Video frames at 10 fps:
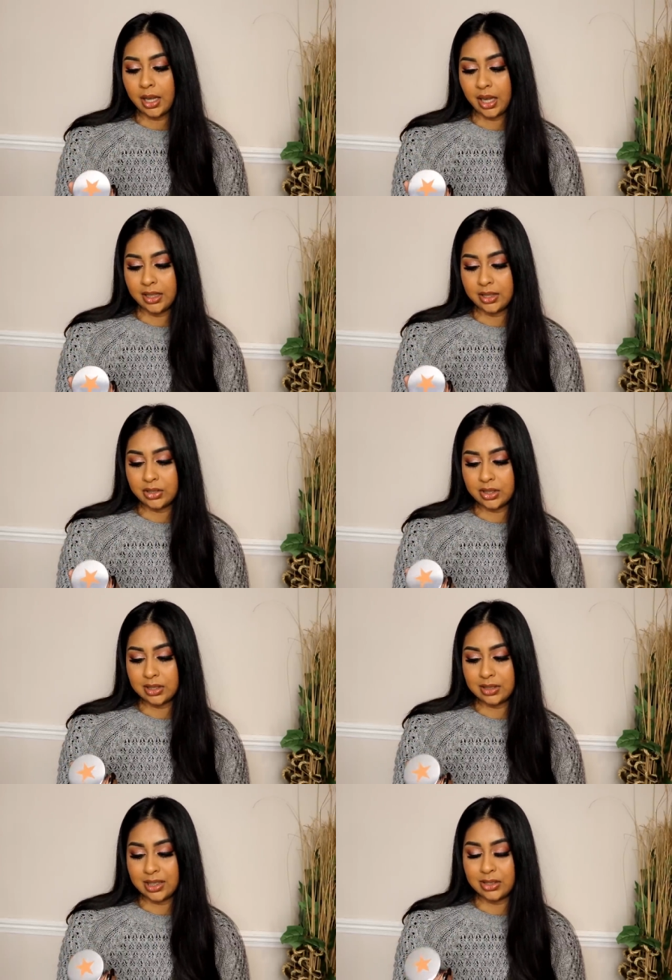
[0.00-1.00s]
And it
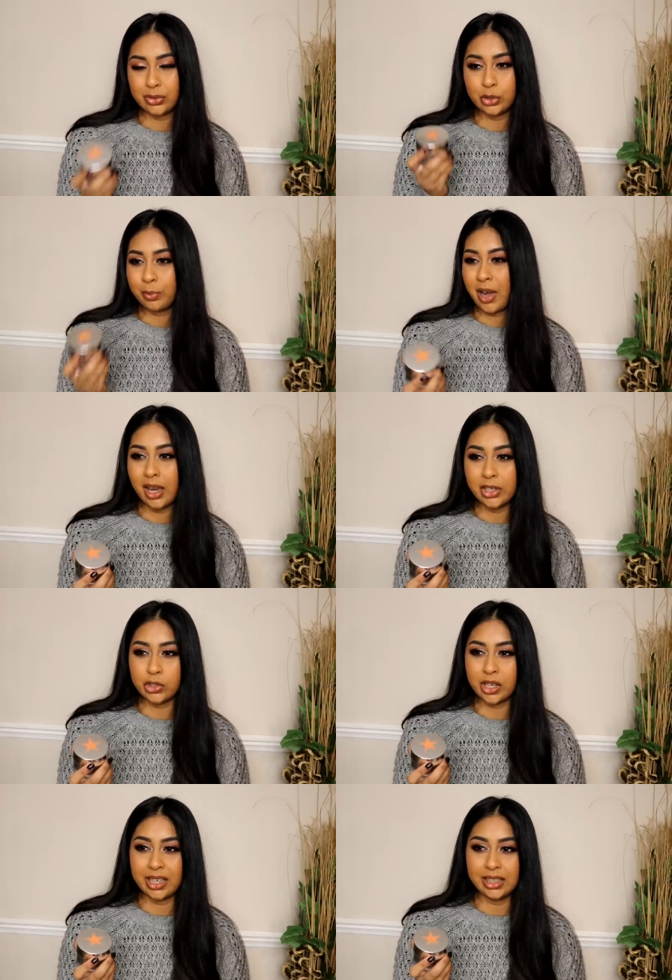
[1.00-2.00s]
just is super
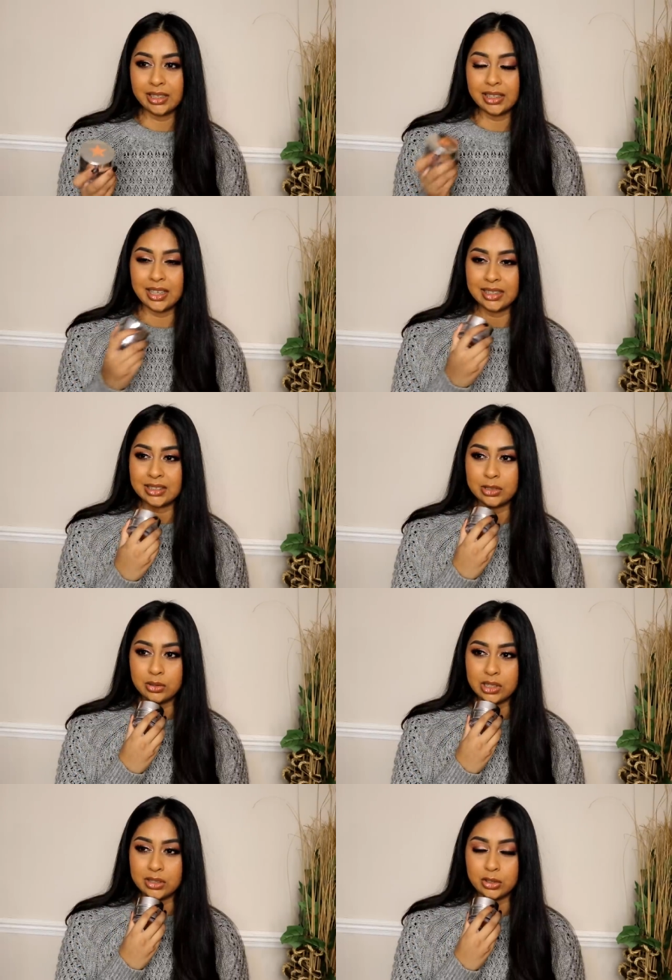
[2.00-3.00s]
hydrating and it's
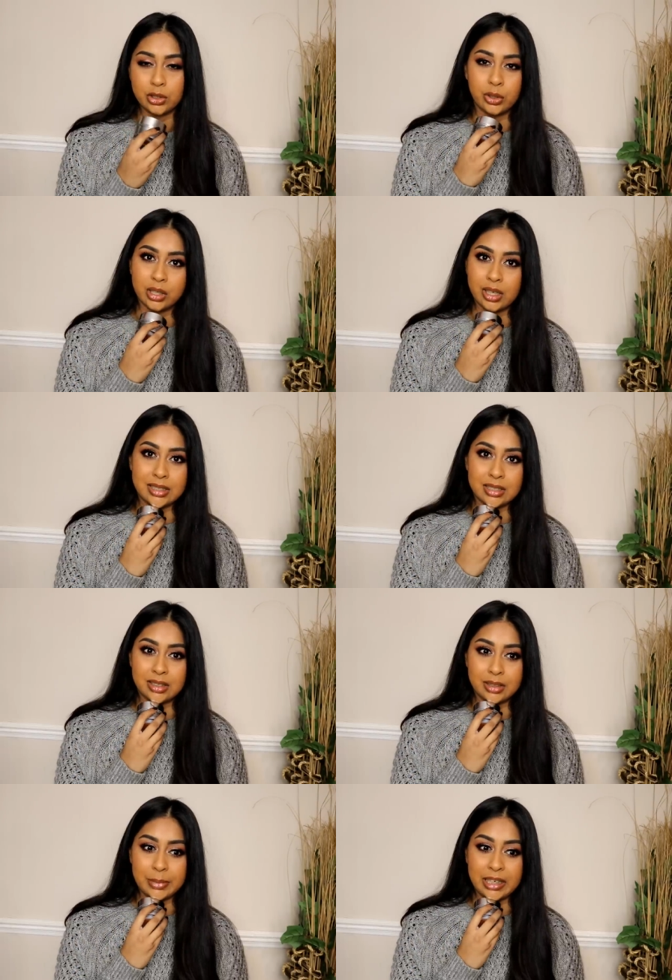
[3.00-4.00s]
it's so nice
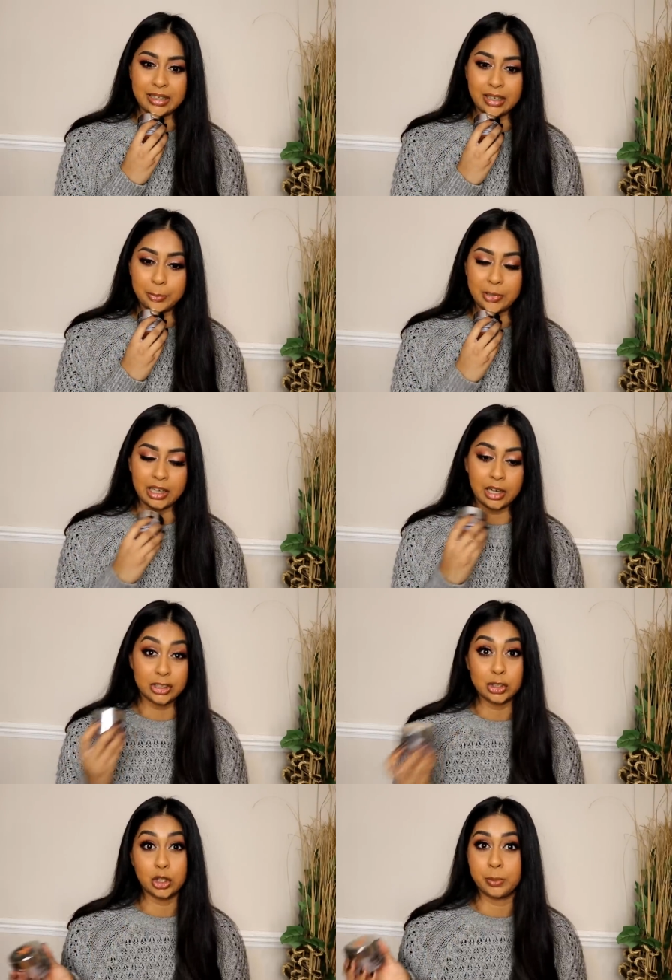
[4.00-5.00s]
under makeup. And I
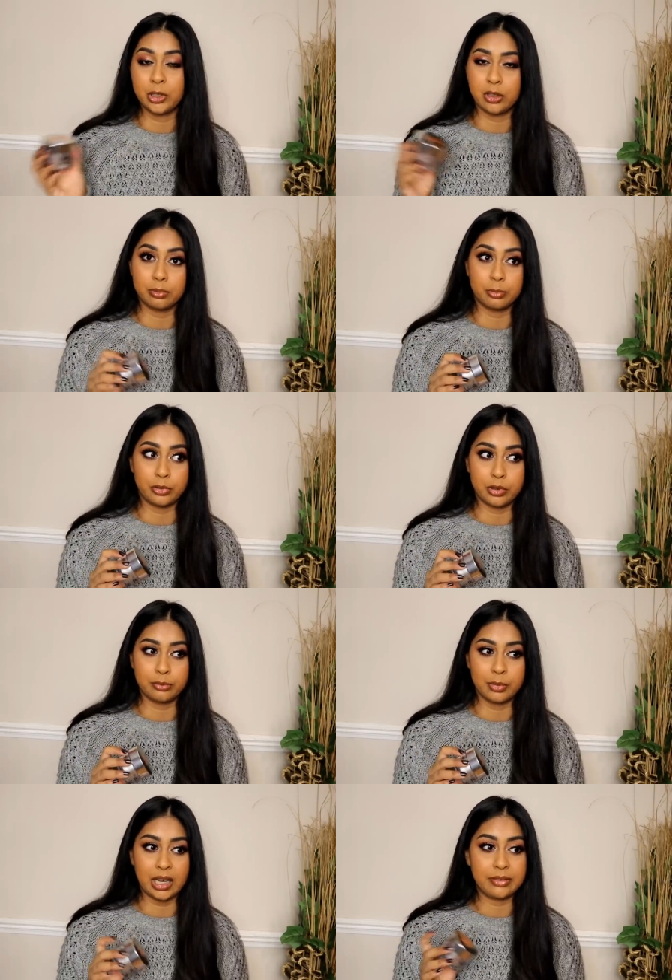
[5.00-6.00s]
like to top it off
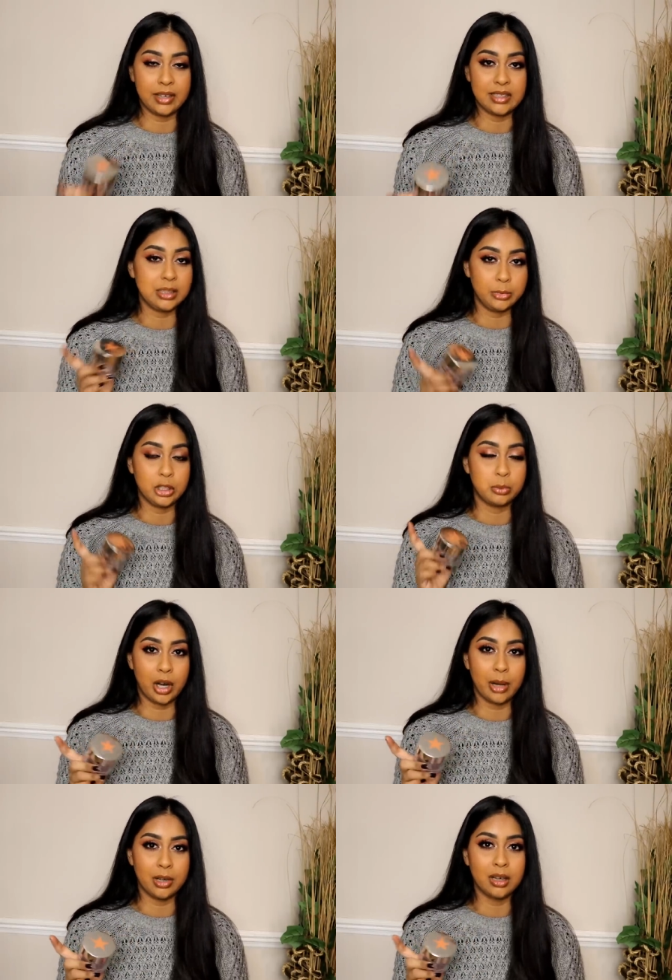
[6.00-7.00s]
with my Fenty Beauty
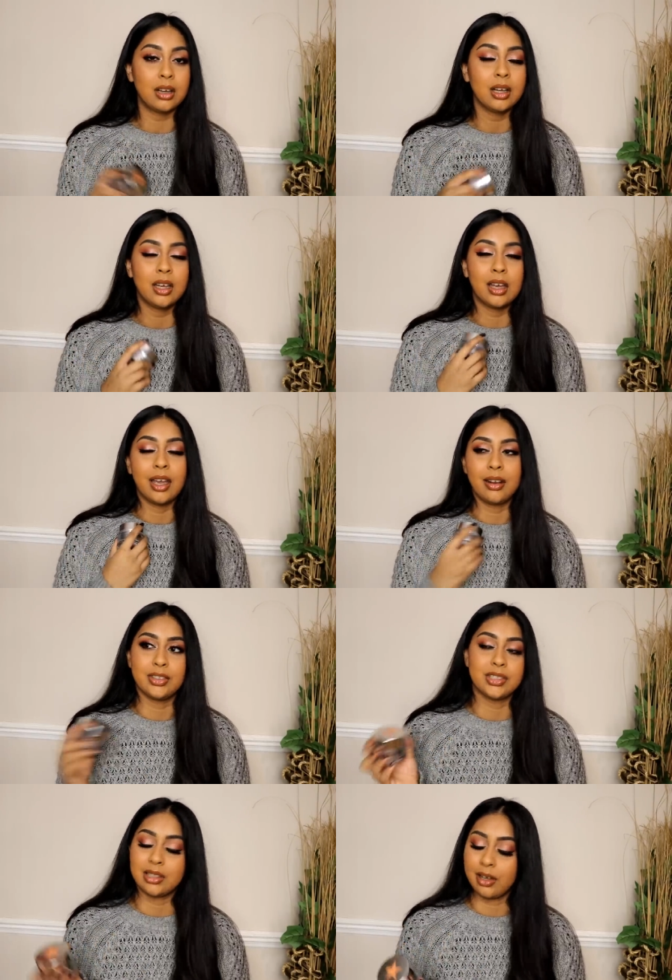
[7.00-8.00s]
Primer. And I
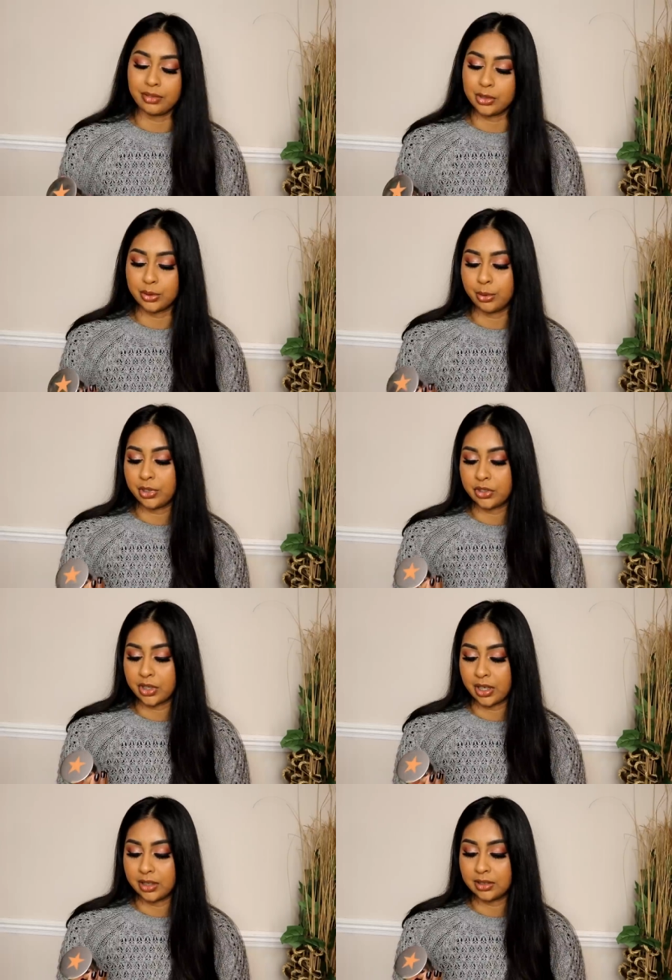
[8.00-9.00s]
just love it so much,
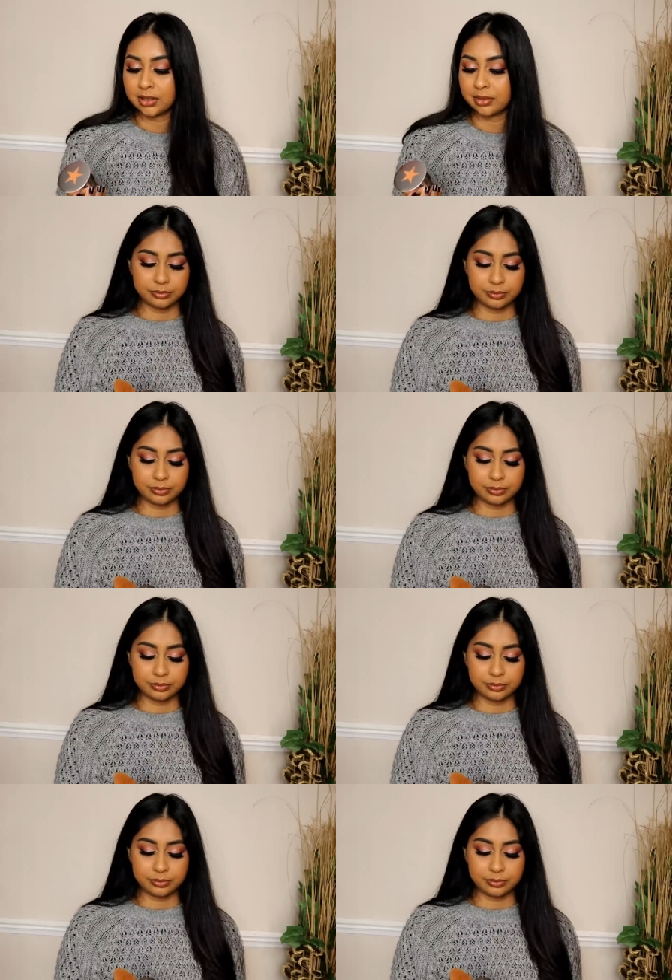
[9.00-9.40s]
guys.